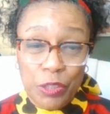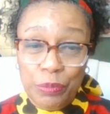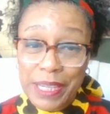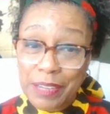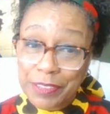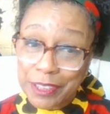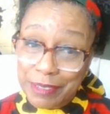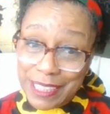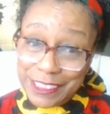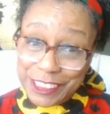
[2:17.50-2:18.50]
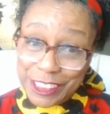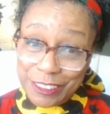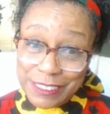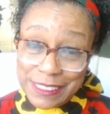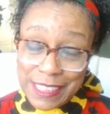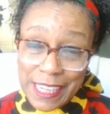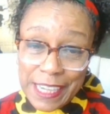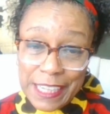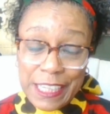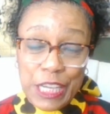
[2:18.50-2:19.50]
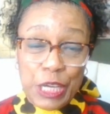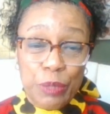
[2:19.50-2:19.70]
We have a great show today.